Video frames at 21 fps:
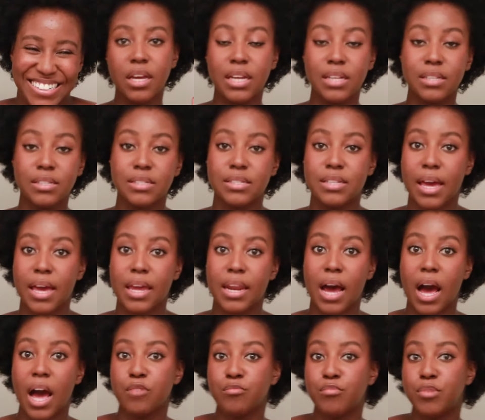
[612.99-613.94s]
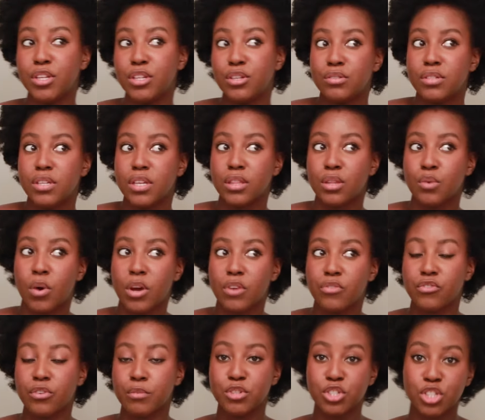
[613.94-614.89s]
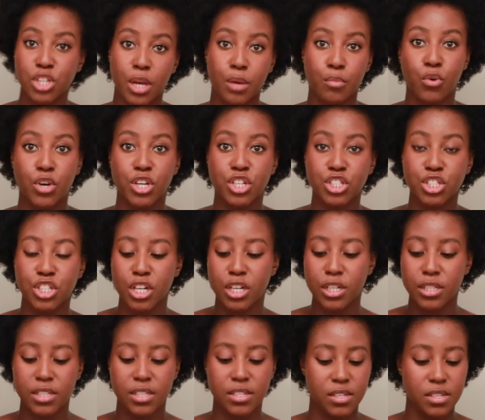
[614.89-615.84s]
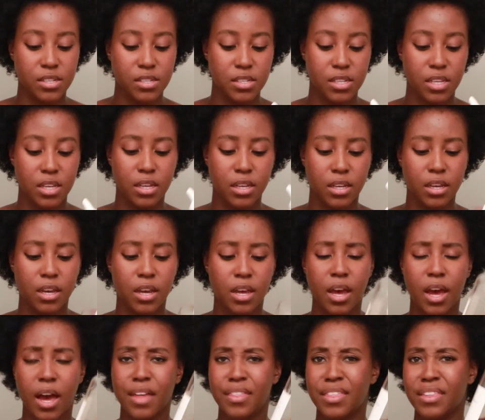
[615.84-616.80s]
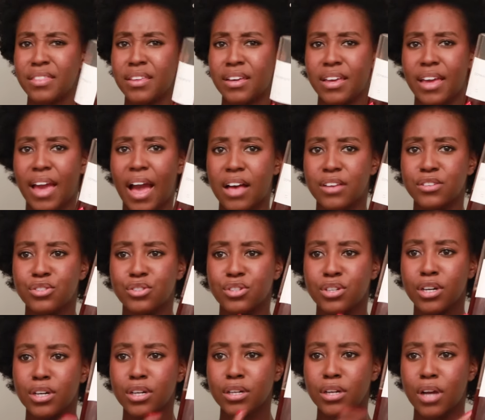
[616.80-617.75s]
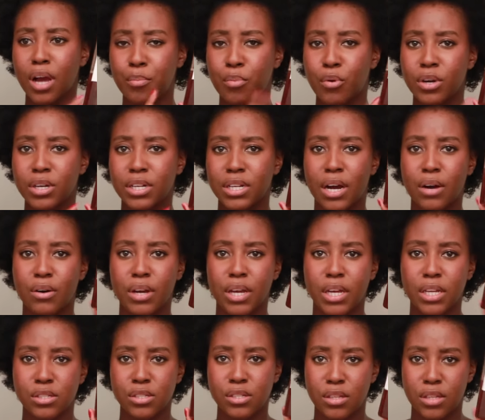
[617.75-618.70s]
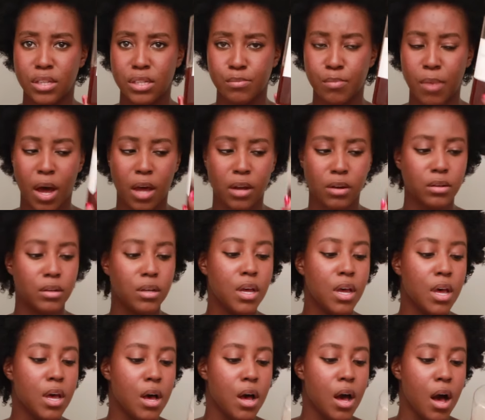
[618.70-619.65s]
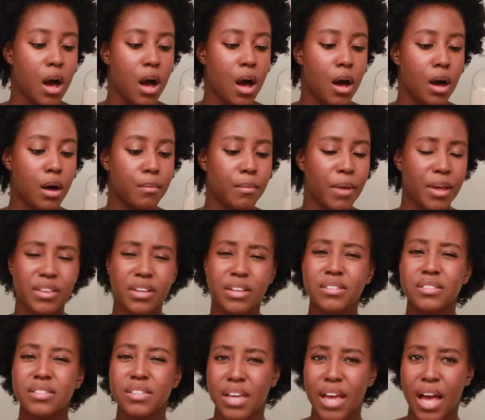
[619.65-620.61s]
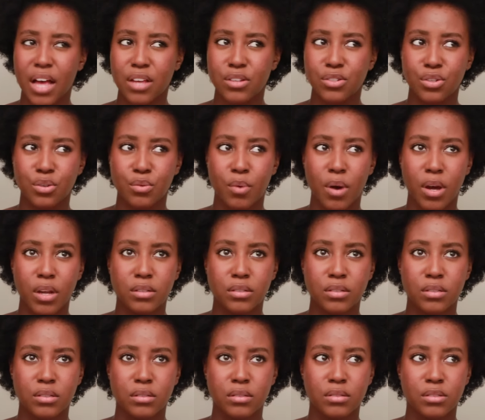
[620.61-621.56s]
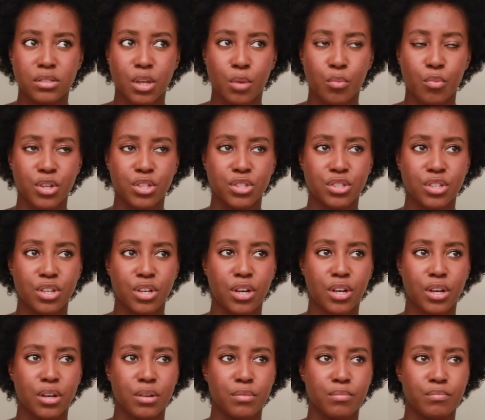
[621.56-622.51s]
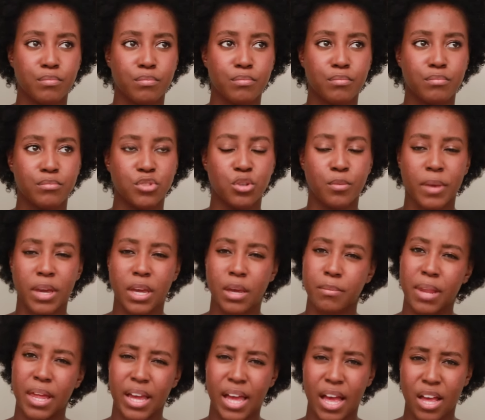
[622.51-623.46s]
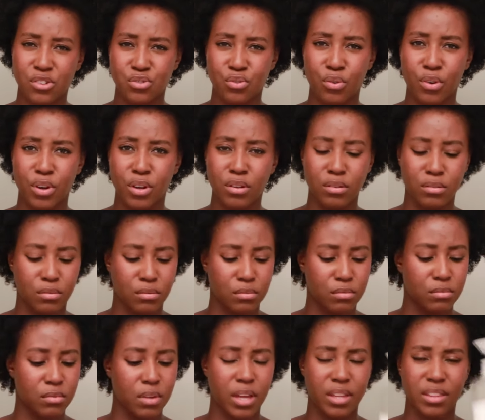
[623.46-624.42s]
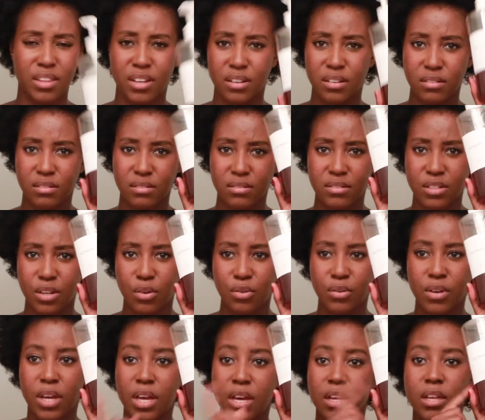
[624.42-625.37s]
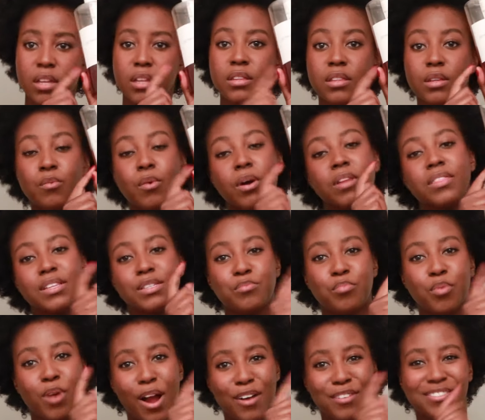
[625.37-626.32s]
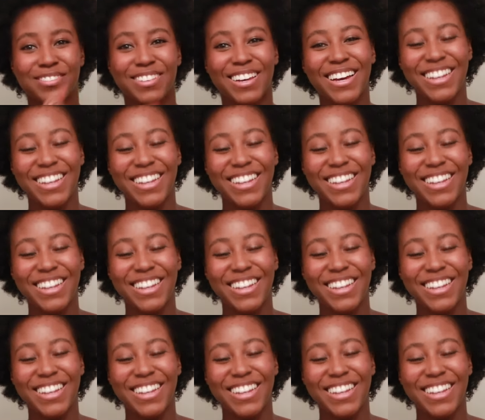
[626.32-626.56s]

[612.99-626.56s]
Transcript: Instead, I've been using the one from Shea Moisture. This is the, I think the castor. I poured it out into this bottle. Um, I think it's the castor one. Shea Moisture Jamaican Black Castor Oil. I think so. The one that's brown.